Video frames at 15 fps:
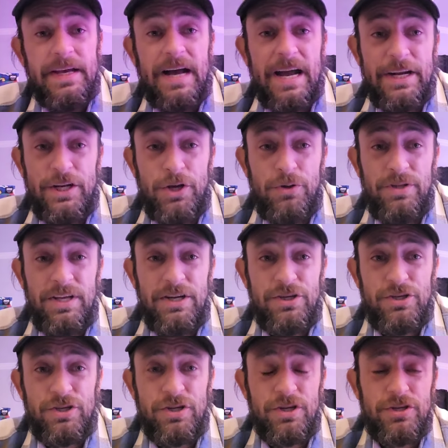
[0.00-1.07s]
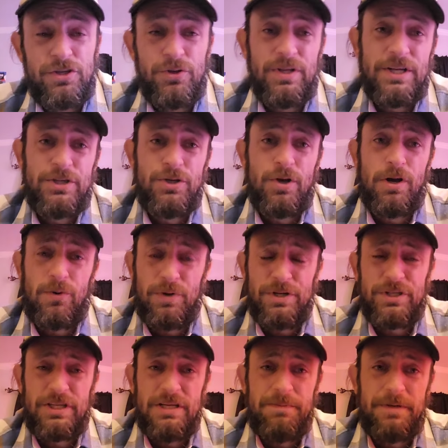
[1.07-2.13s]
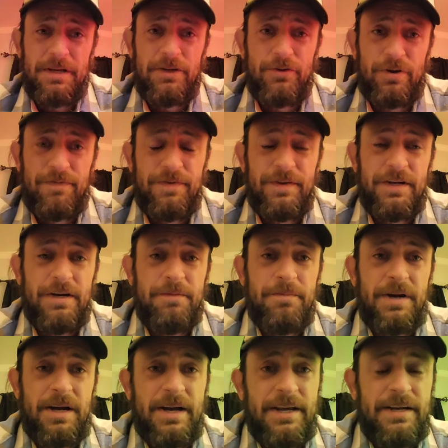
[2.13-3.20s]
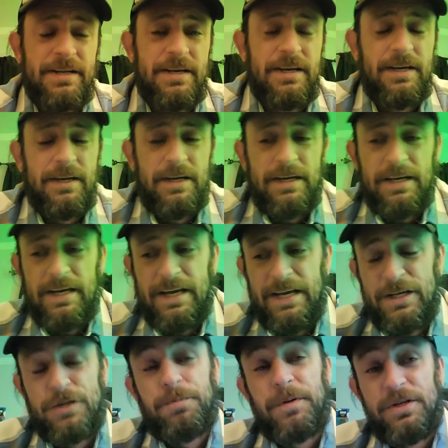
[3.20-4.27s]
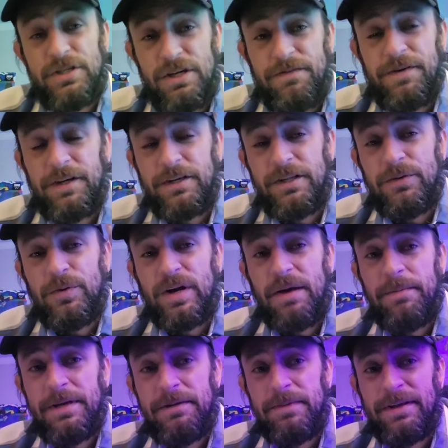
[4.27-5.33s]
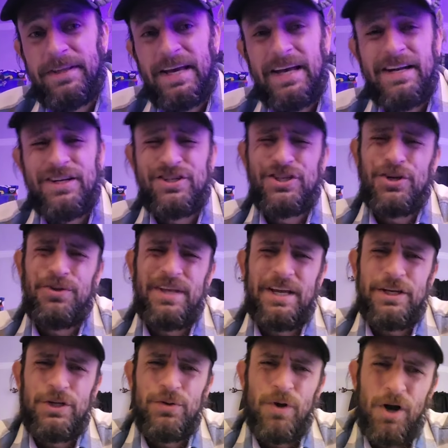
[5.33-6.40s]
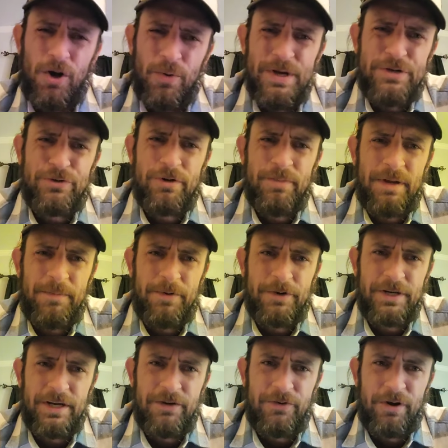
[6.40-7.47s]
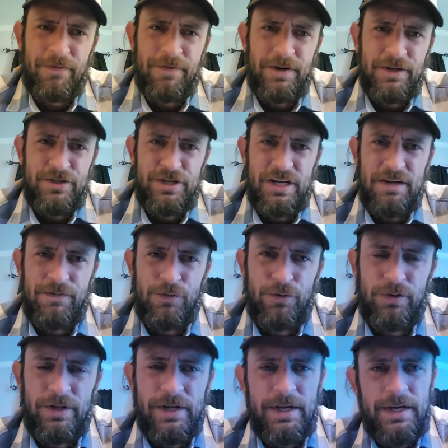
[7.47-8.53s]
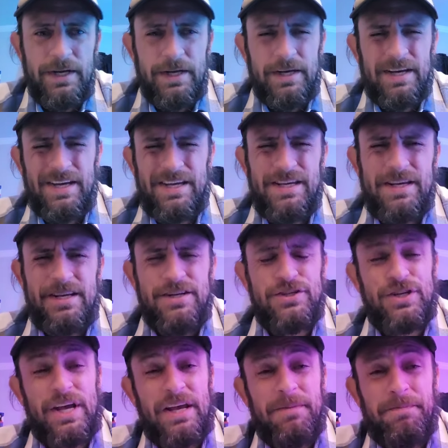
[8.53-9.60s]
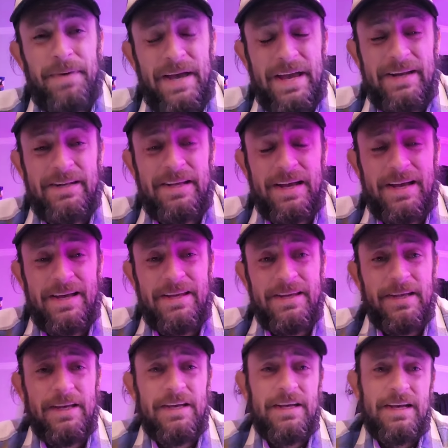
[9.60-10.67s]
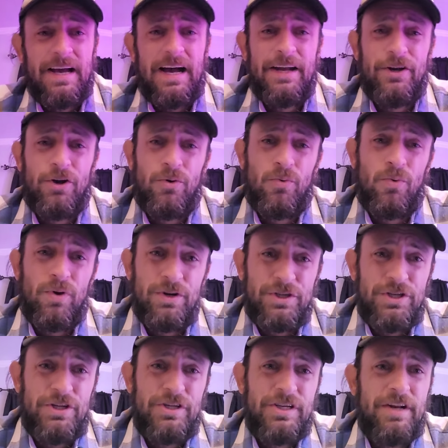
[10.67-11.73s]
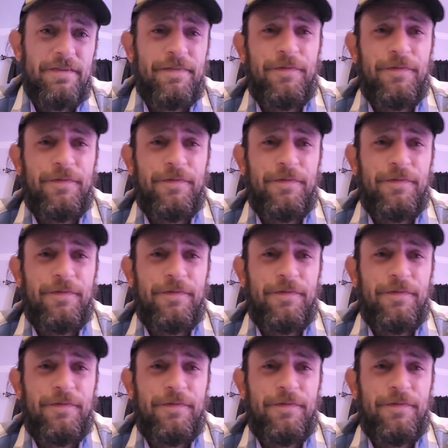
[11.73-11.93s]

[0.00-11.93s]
I do this so that you always keep Ken Griffin in mind. And specifically what I mean by that is so that you always remember Ken Griffin is evil. He is a bad guy. I don't want you to get